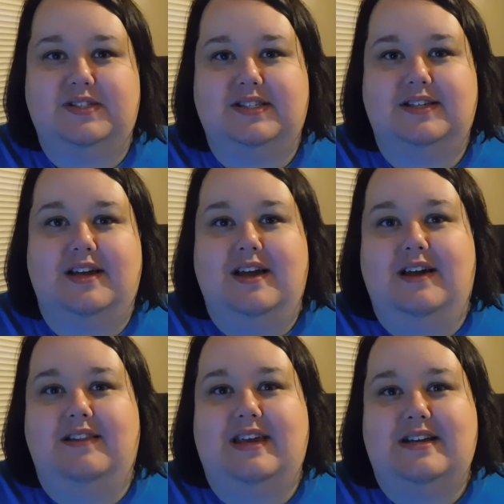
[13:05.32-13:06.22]
to
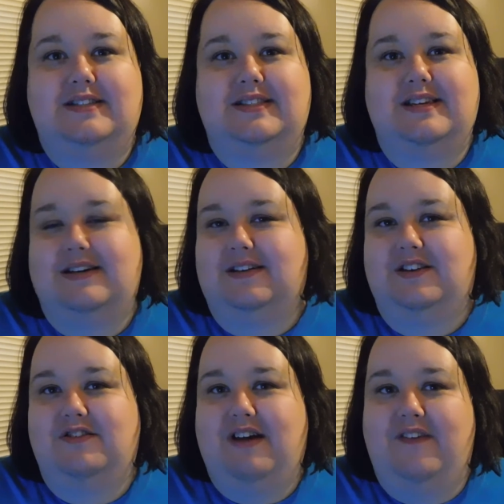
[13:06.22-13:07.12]
things that,
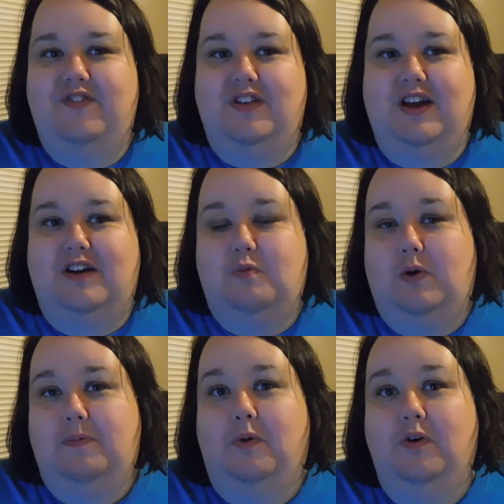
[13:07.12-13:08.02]
I feel like are
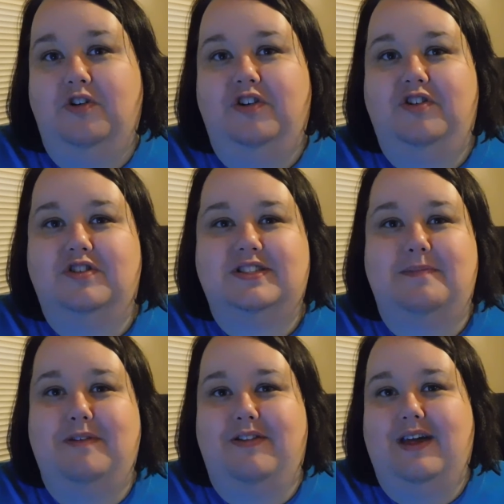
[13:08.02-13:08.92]
more important, or
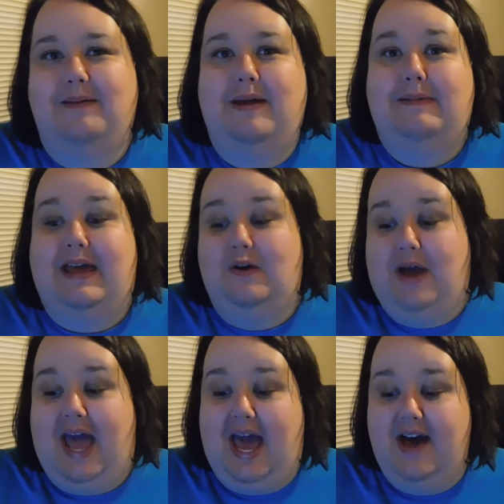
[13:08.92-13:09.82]
something that maybe I don't
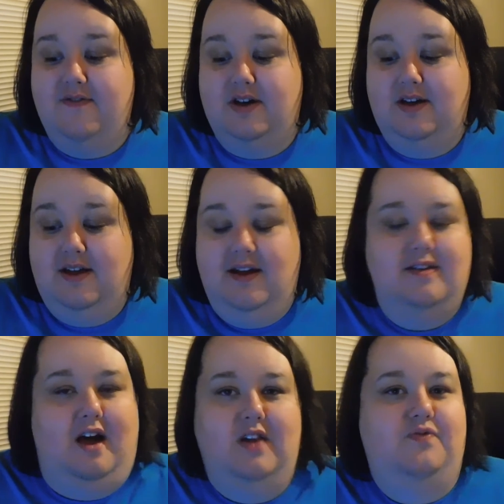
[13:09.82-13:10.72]
have a
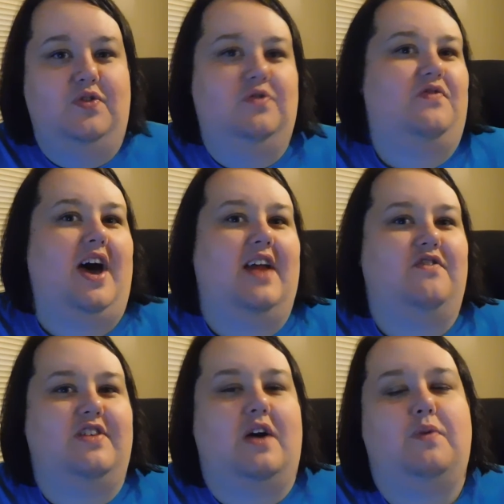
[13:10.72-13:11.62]
non-food find
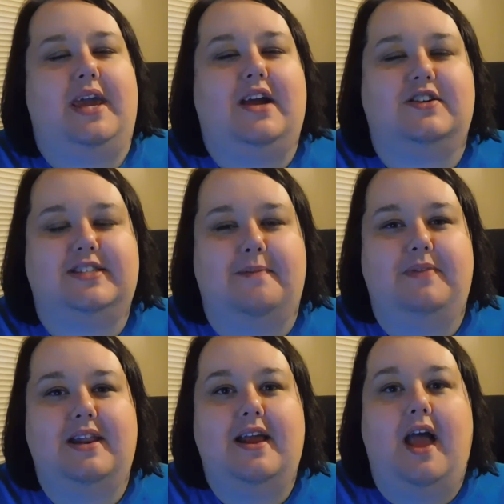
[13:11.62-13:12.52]
for that week or
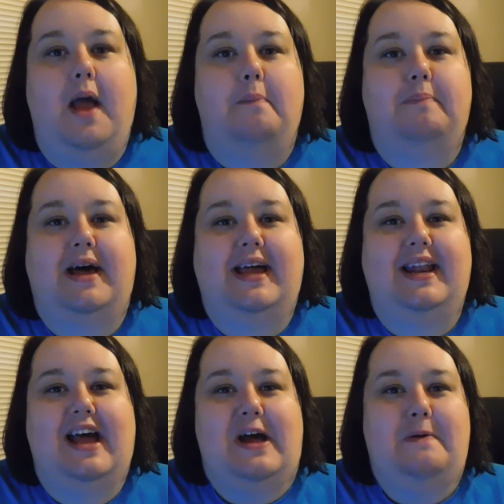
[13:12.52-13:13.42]
something. But,
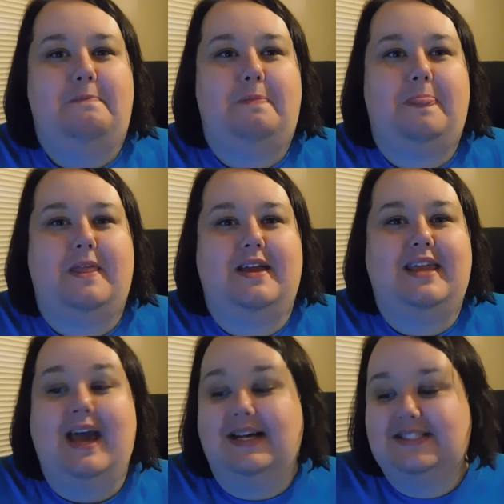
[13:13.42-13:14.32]

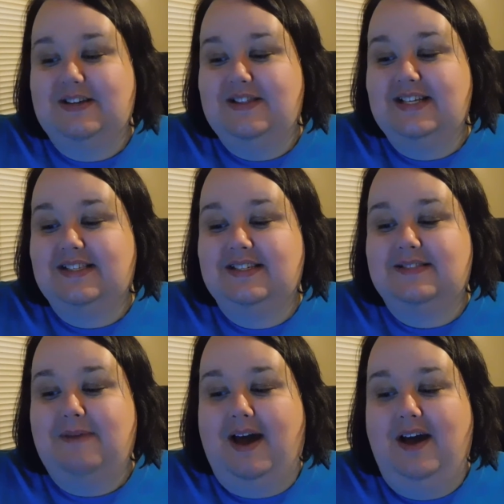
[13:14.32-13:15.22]
yeah, so this
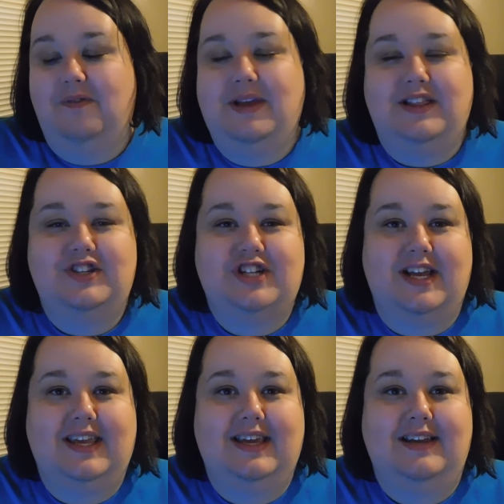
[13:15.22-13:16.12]
is my weekly
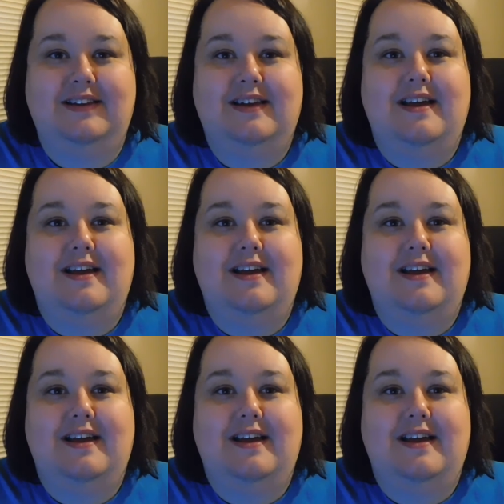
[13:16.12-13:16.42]
check-in.